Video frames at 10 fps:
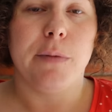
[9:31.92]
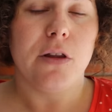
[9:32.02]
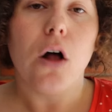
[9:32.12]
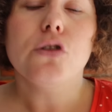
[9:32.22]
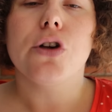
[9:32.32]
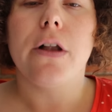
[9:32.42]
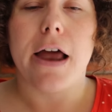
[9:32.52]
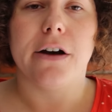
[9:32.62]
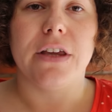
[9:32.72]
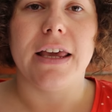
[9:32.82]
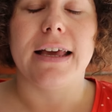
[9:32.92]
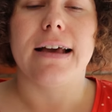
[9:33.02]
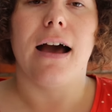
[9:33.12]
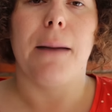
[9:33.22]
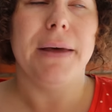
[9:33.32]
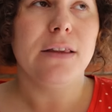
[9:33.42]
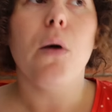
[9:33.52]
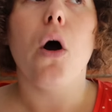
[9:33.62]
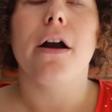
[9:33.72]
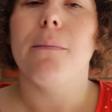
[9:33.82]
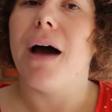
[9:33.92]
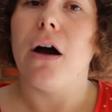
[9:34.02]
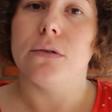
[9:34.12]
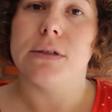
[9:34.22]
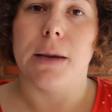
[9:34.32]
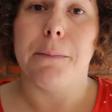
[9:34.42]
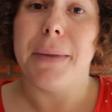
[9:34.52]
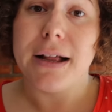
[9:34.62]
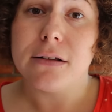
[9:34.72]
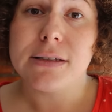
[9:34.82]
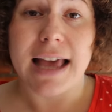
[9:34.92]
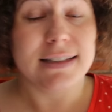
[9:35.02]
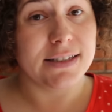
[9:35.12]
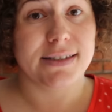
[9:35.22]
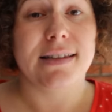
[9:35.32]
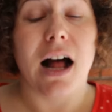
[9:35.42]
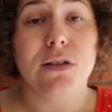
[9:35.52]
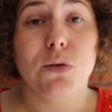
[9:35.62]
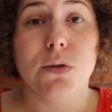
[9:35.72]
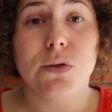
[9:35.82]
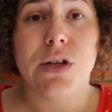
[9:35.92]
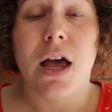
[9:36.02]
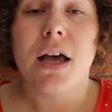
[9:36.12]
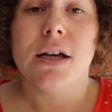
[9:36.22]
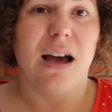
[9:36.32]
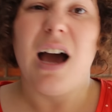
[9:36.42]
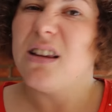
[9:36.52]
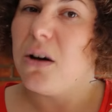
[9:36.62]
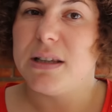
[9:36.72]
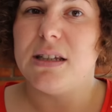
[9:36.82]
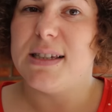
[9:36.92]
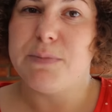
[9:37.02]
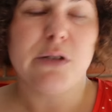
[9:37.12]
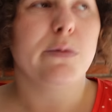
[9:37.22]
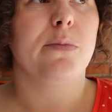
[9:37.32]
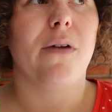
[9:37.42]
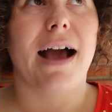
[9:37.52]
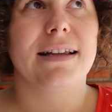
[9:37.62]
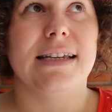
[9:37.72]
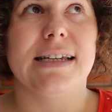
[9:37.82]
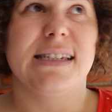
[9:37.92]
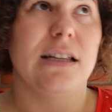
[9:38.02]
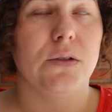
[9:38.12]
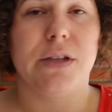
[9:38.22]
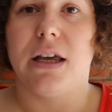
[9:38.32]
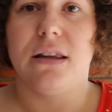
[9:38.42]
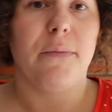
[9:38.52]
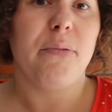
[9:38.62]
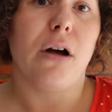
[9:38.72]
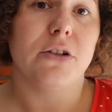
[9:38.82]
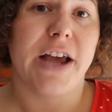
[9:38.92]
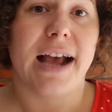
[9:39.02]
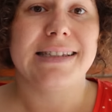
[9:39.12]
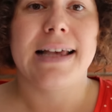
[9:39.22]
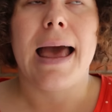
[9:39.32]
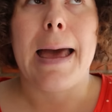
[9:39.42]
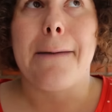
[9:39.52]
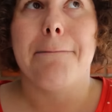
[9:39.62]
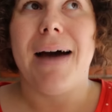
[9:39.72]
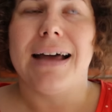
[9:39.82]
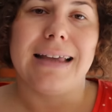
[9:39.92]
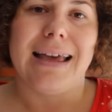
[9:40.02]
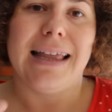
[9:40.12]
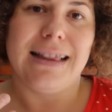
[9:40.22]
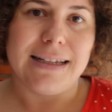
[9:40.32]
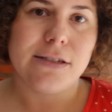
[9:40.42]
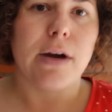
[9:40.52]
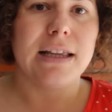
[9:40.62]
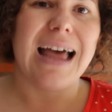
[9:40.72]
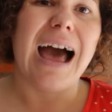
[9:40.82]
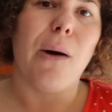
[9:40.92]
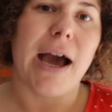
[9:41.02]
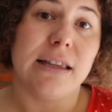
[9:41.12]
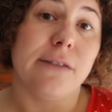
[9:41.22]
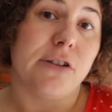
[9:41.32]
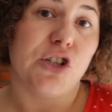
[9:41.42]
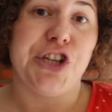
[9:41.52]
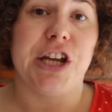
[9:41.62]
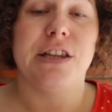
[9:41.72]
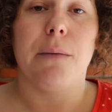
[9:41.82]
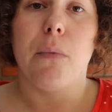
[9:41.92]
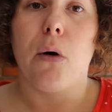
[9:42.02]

I've been also learning a bit more about uh, build and install tools. I know it needs much more practice and using in the projects, but at least right now I differentiate them